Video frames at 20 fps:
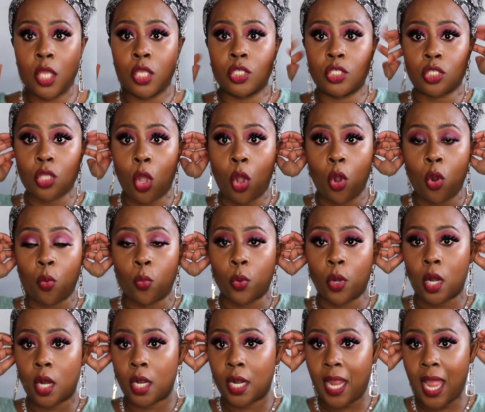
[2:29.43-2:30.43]
So
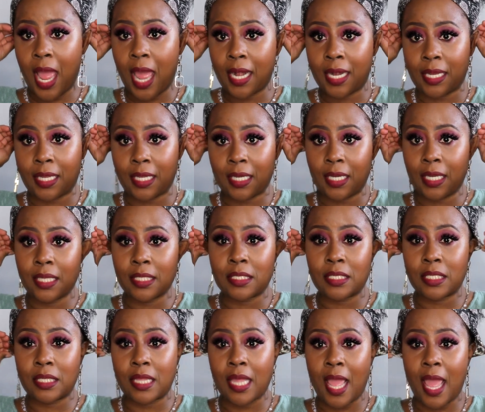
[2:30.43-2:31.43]
we're going to kind of get
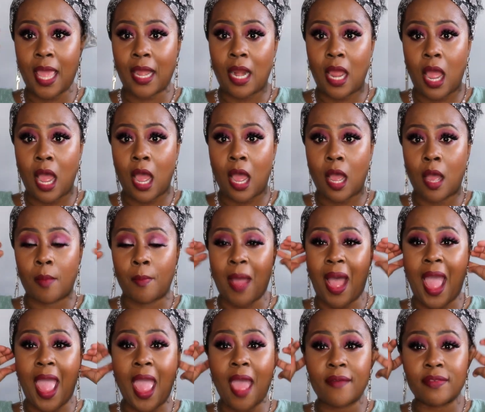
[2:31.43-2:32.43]
into that. Um,
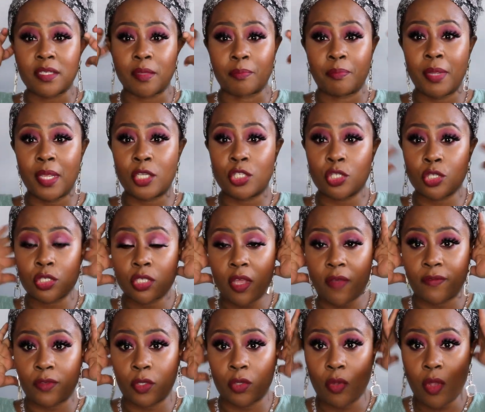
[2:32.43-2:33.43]
I have some pictures
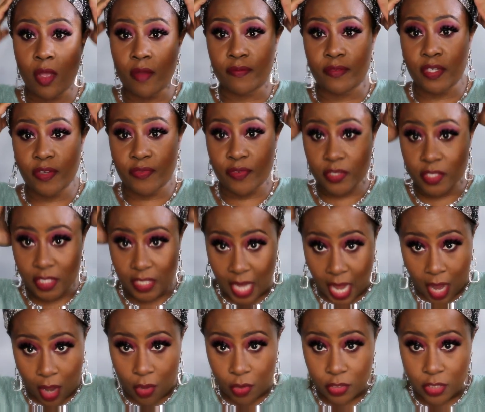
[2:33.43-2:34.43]
of you of different
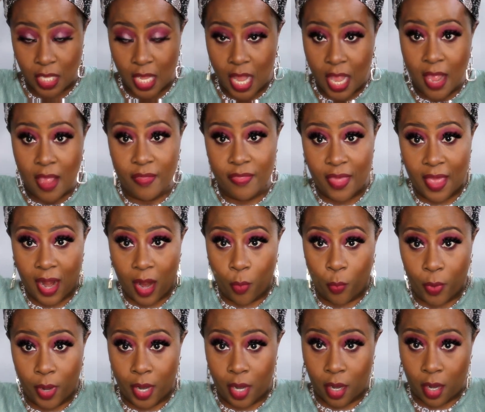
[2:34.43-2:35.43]
styles that I
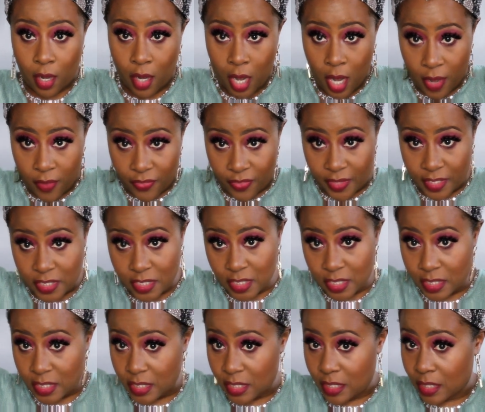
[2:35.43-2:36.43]
wear. This
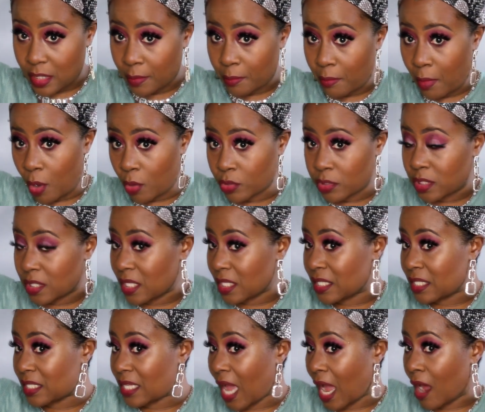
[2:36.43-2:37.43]
is the most
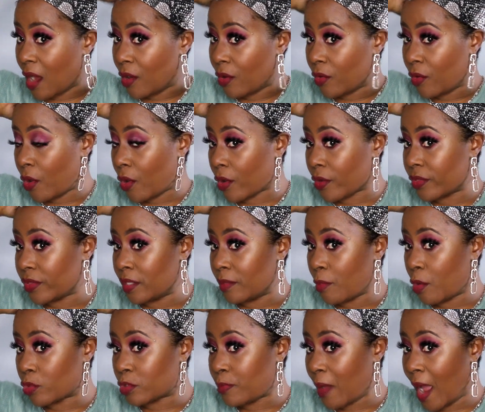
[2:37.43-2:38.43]
style or the
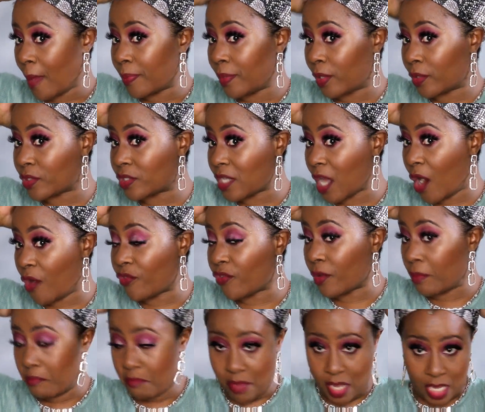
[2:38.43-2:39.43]
most popular style
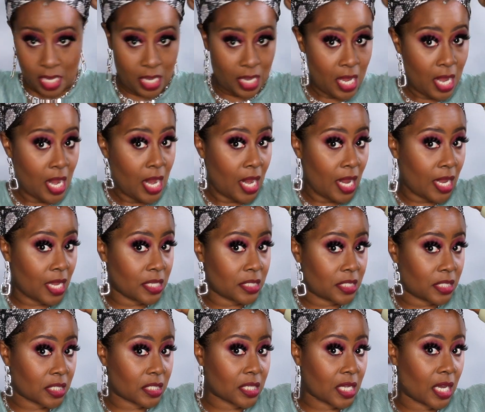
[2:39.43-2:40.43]
for me
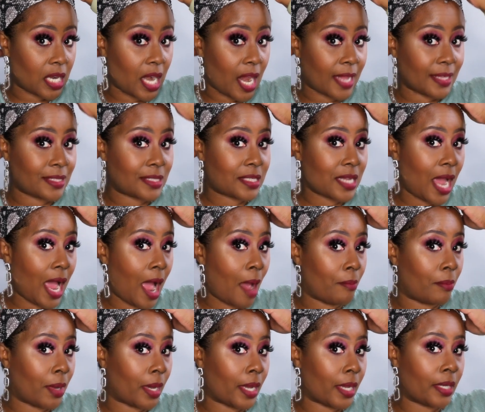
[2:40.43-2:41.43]
is just a nice
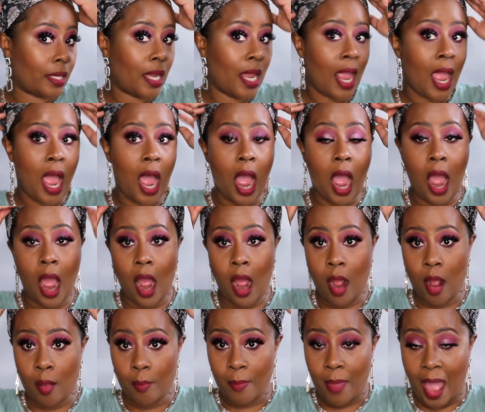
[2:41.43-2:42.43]
top bun.
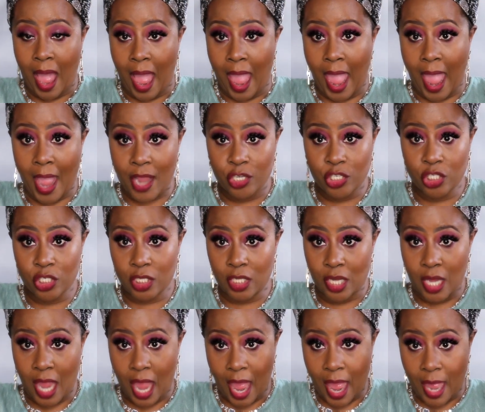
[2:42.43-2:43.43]
Um, I
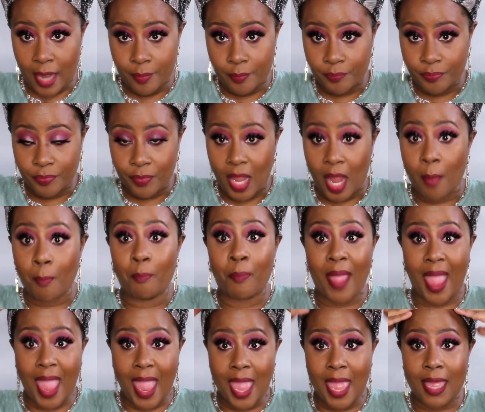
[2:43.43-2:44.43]
actually got a
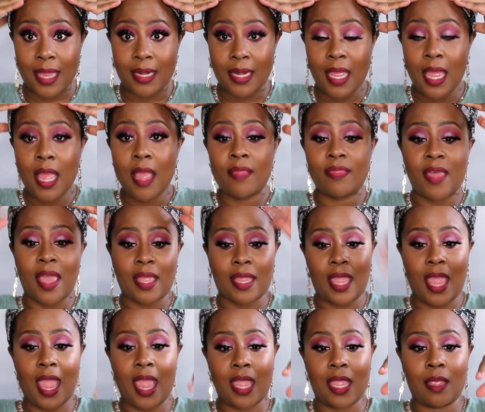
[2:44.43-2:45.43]
band that
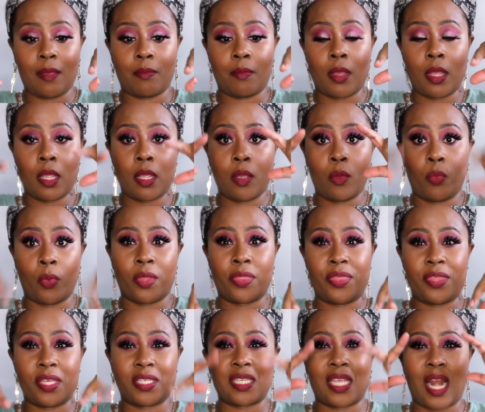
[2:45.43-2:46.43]
came
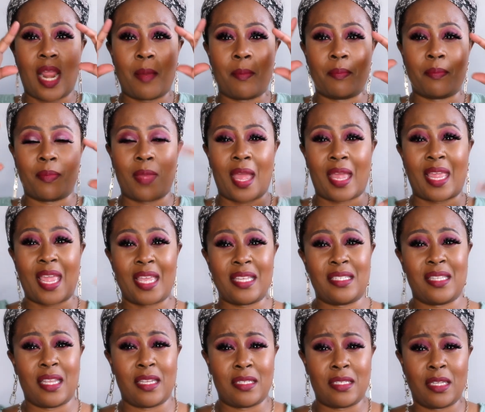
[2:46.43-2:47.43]
with this and I'm, I
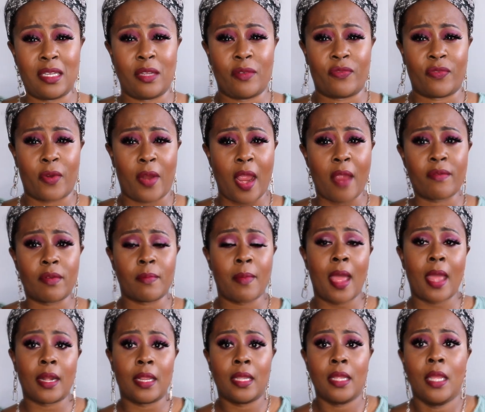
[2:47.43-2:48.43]
guess they sent it for
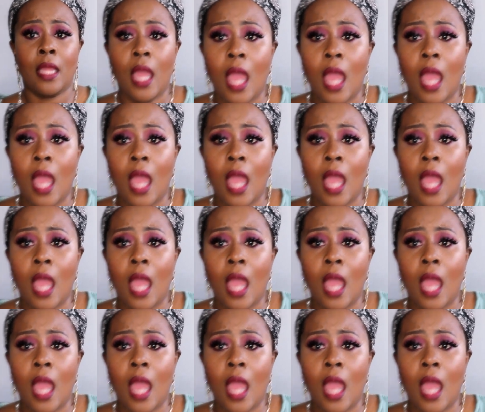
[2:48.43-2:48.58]
everybody.